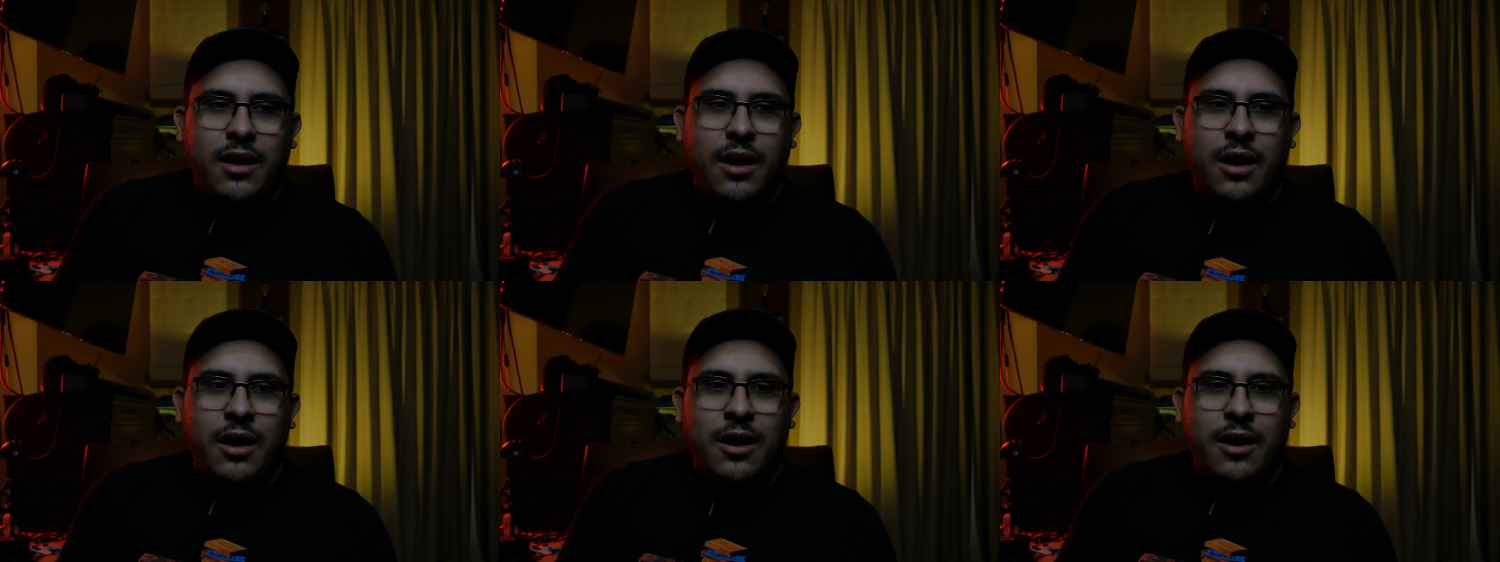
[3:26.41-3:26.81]

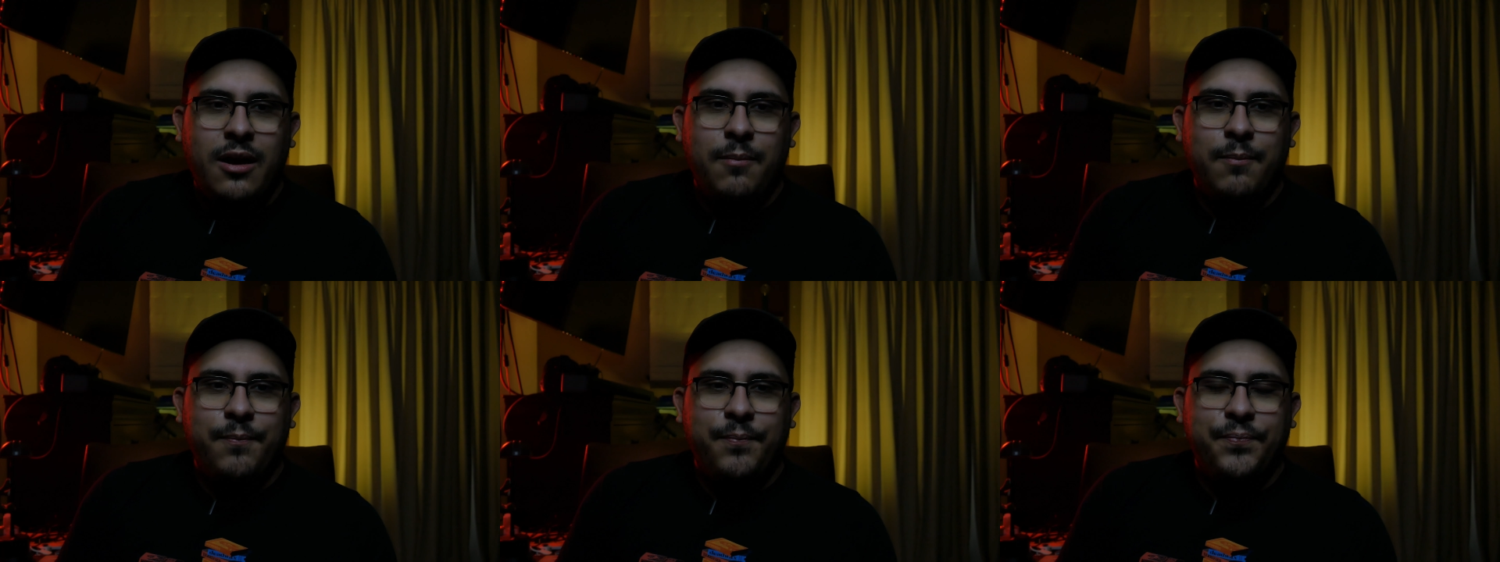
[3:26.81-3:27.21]
She
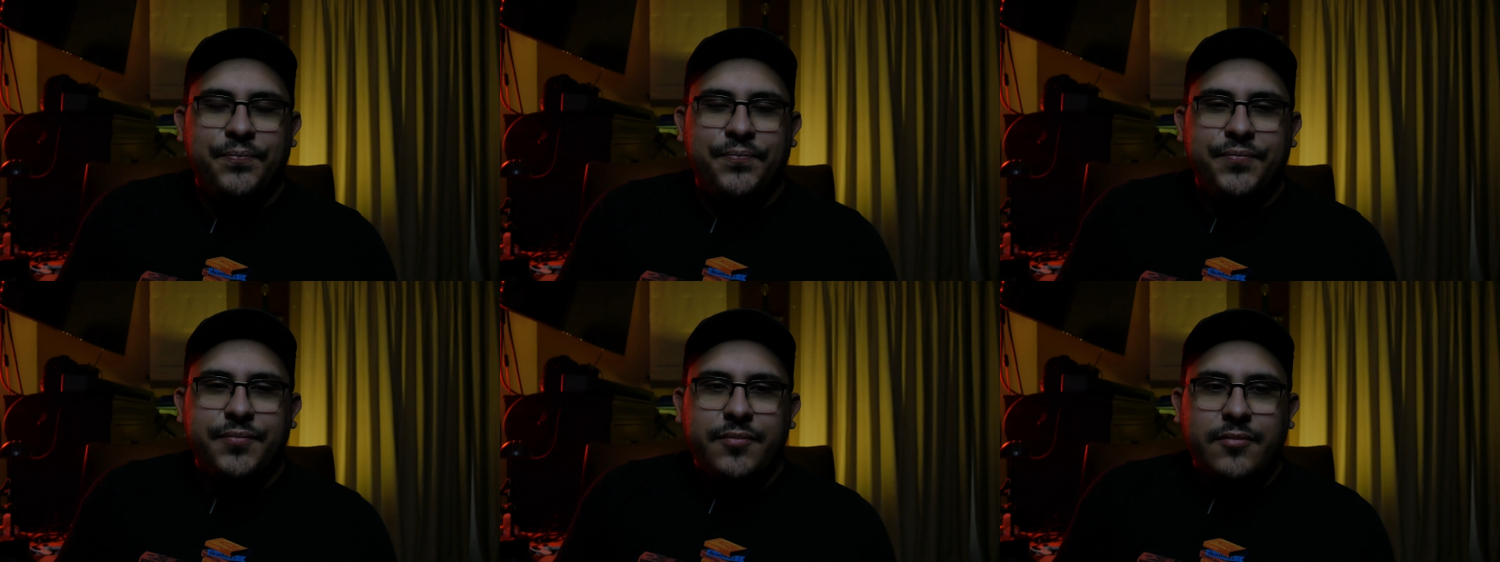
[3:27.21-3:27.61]

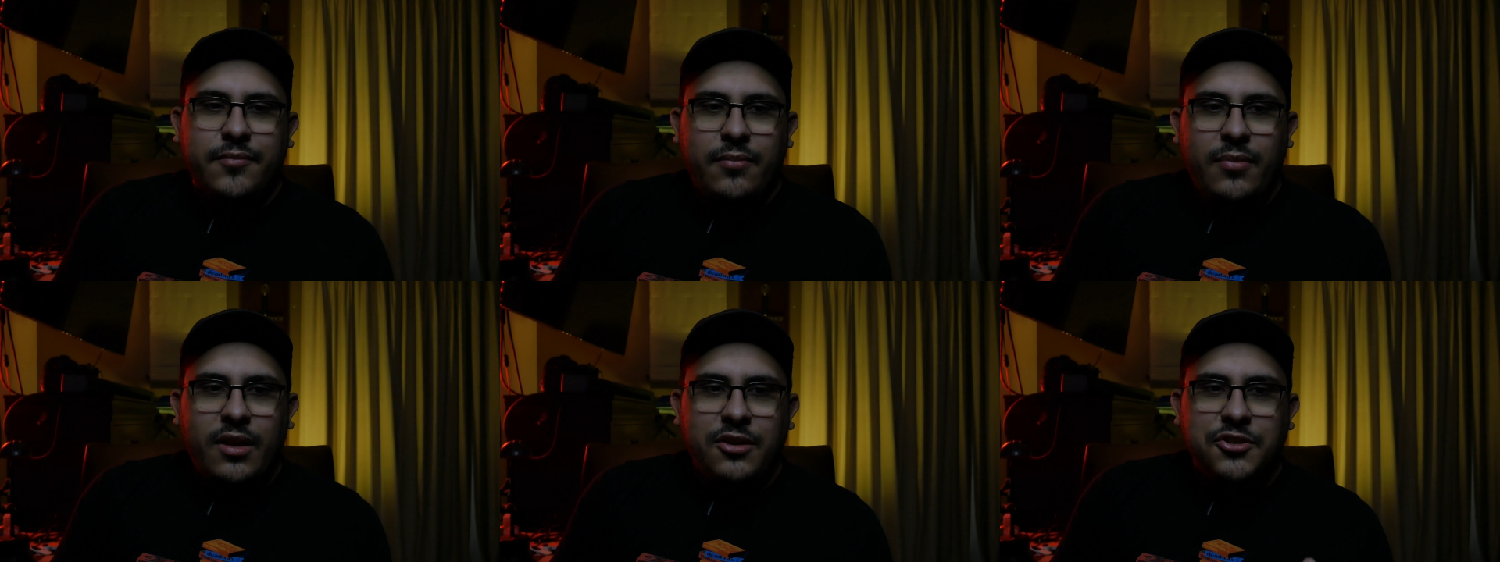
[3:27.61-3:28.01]

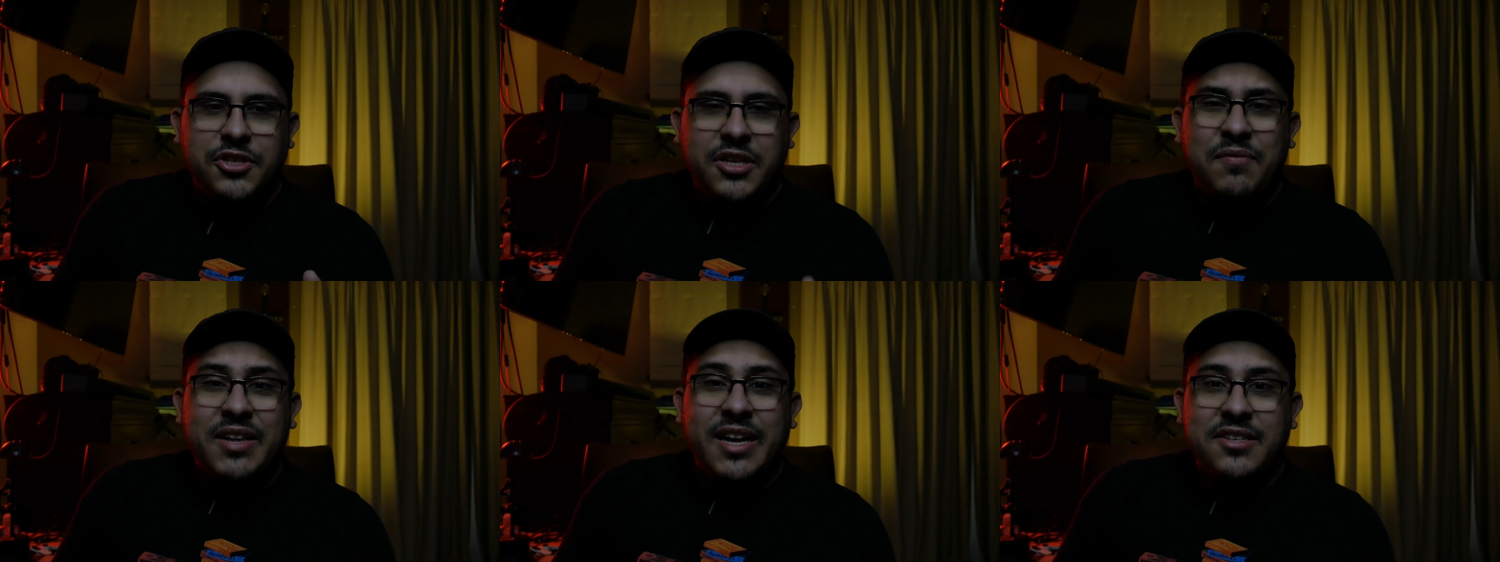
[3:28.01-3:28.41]

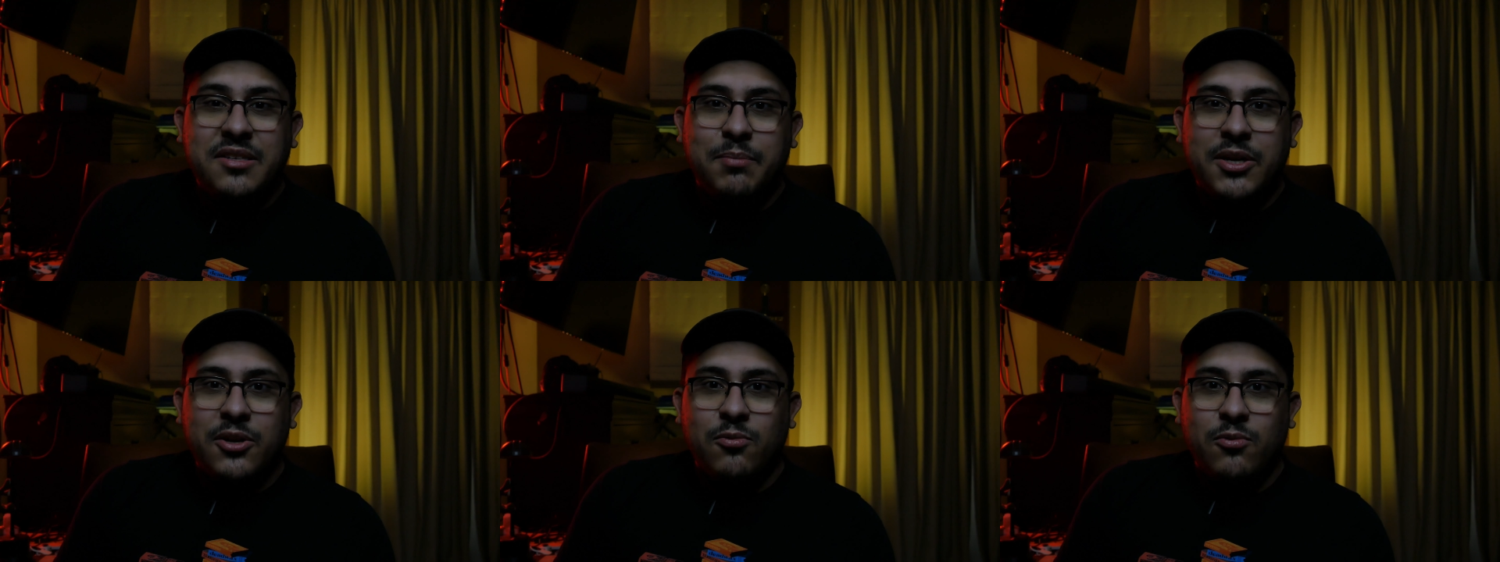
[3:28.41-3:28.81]
definitely has a
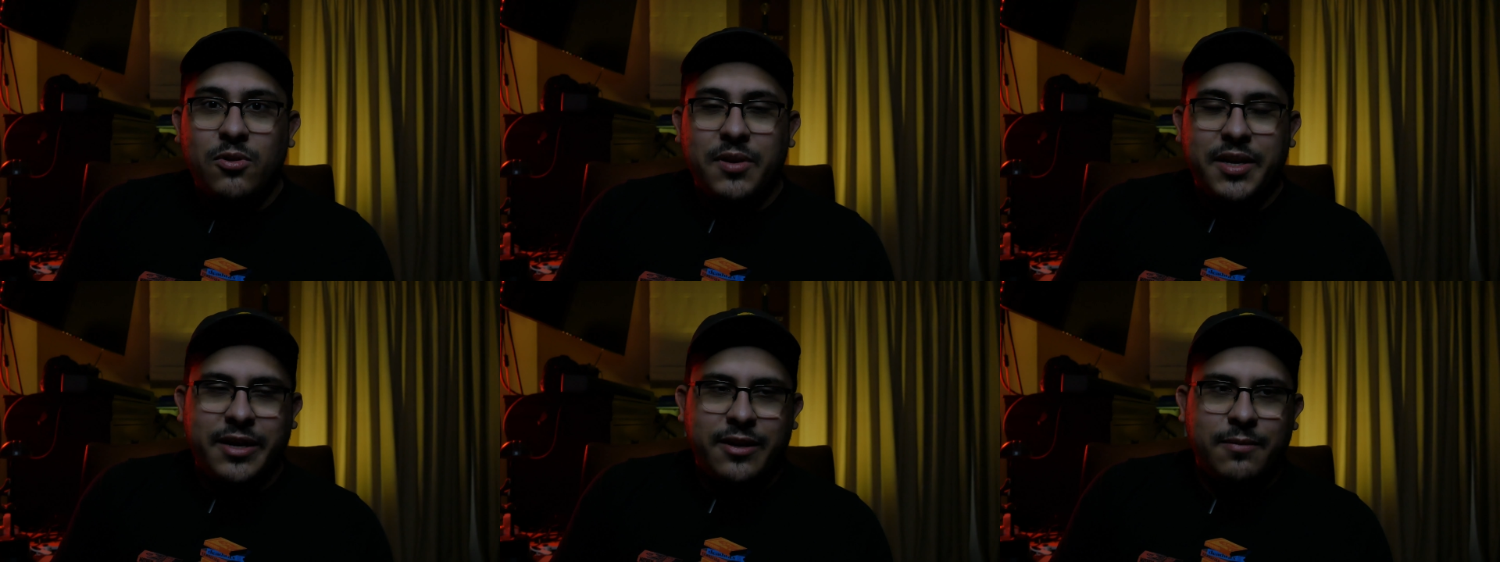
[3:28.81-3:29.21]
bigger
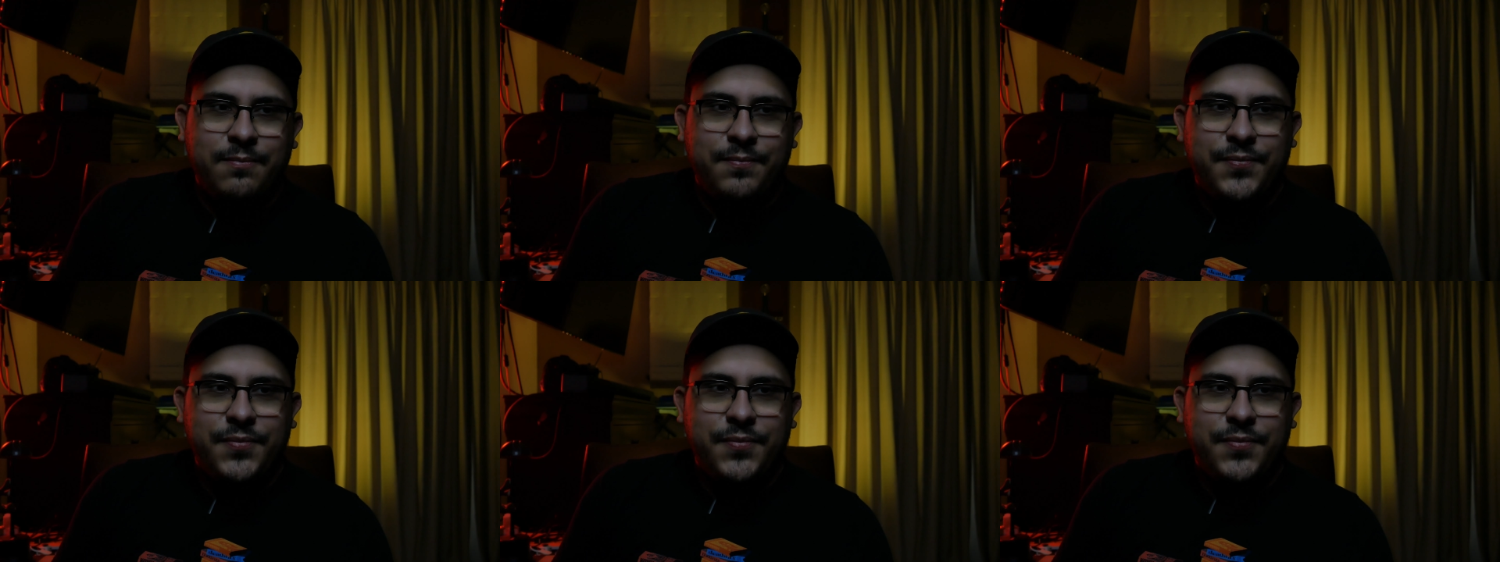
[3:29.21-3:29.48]
role here,